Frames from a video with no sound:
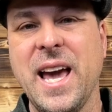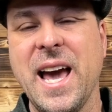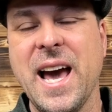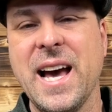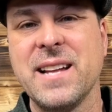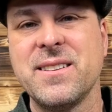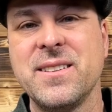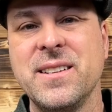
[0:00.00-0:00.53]

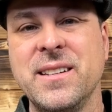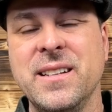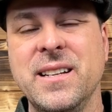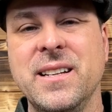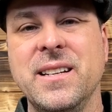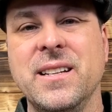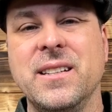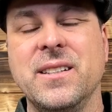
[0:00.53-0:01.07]
at
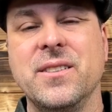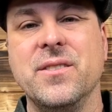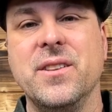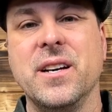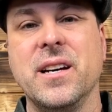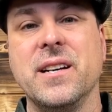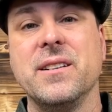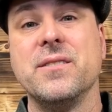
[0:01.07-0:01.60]

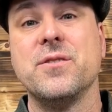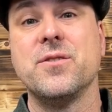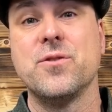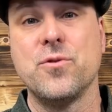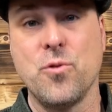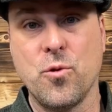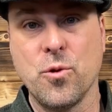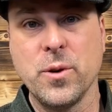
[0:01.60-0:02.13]
the
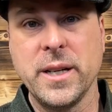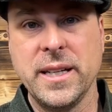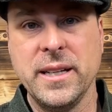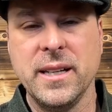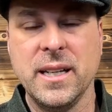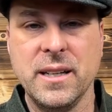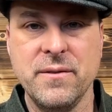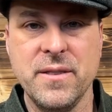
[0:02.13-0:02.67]
story
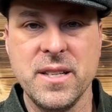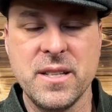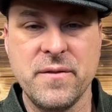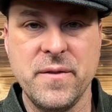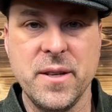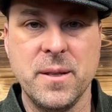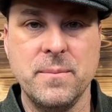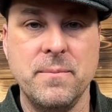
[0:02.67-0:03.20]
of this
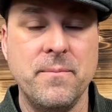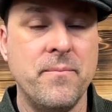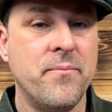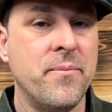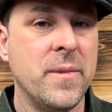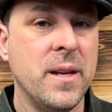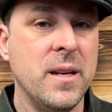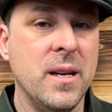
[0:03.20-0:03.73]
film?
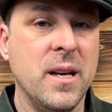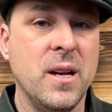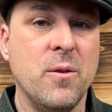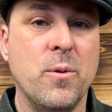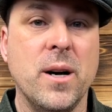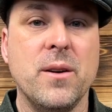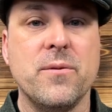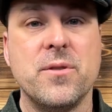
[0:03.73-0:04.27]

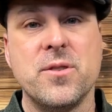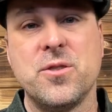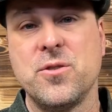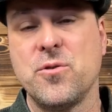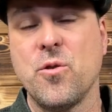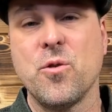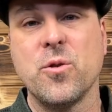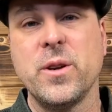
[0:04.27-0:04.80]
Well, the
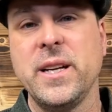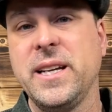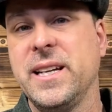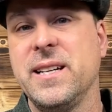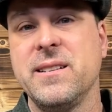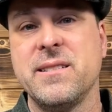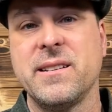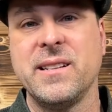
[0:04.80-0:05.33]
story
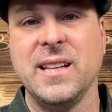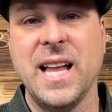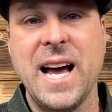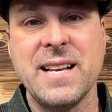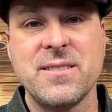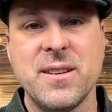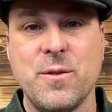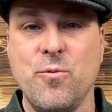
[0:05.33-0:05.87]
is a
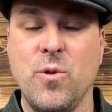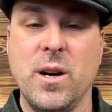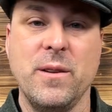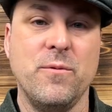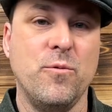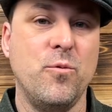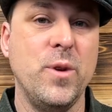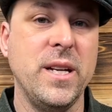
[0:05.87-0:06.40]
classic one.
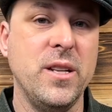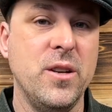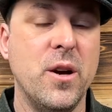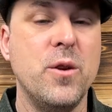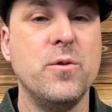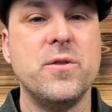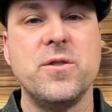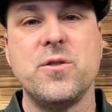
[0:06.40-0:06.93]
We
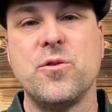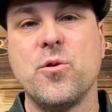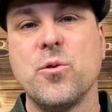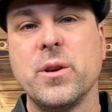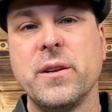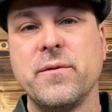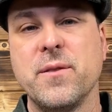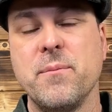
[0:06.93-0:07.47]
know the
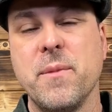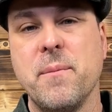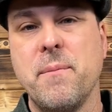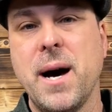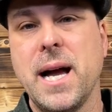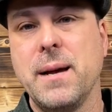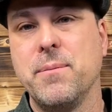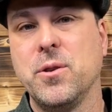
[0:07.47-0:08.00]
story from the
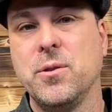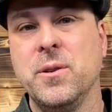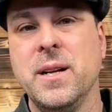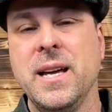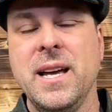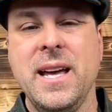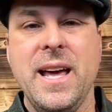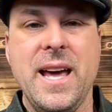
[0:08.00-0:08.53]
Bible,
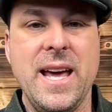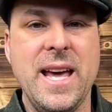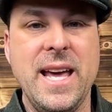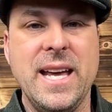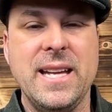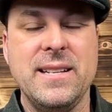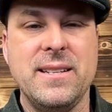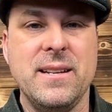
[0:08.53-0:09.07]

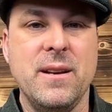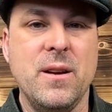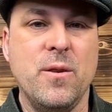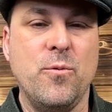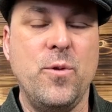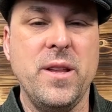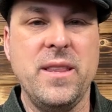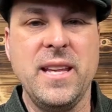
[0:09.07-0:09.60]
and
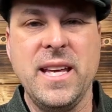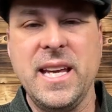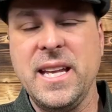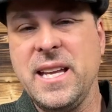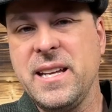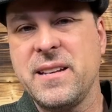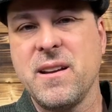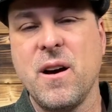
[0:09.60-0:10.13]
within
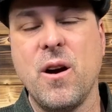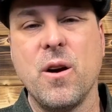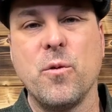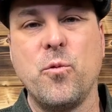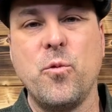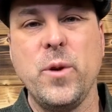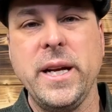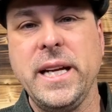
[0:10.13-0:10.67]
it are
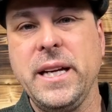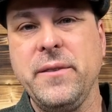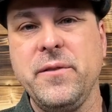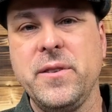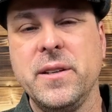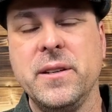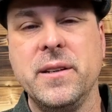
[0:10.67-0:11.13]
weaved